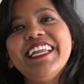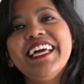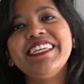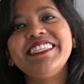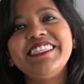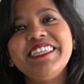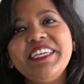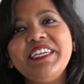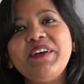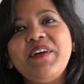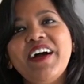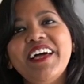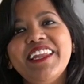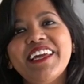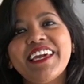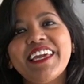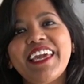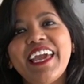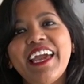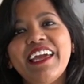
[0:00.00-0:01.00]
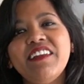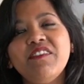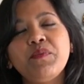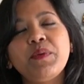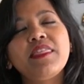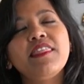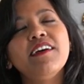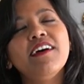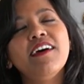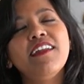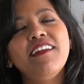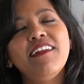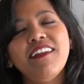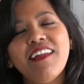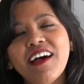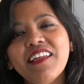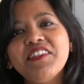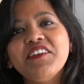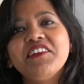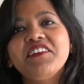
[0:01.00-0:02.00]
Till I see you all again with
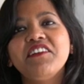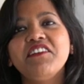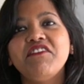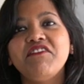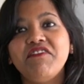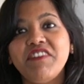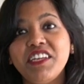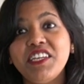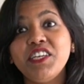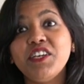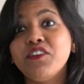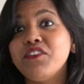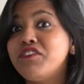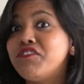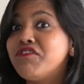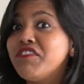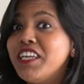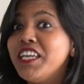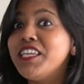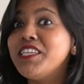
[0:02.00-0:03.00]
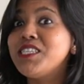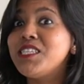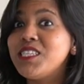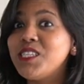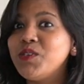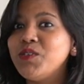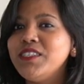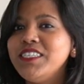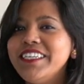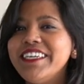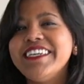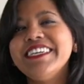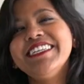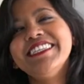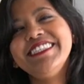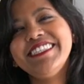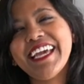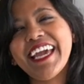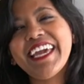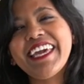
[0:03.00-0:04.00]
another video really soon.
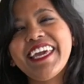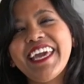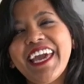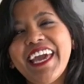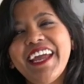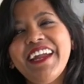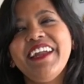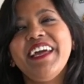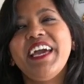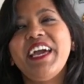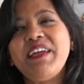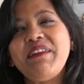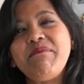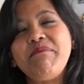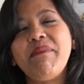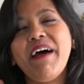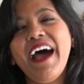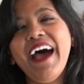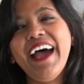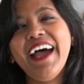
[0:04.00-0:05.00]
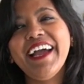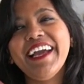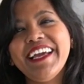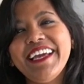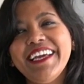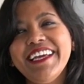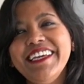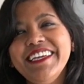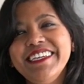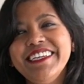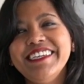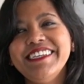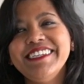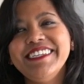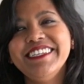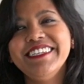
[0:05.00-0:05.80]
Take care and bye.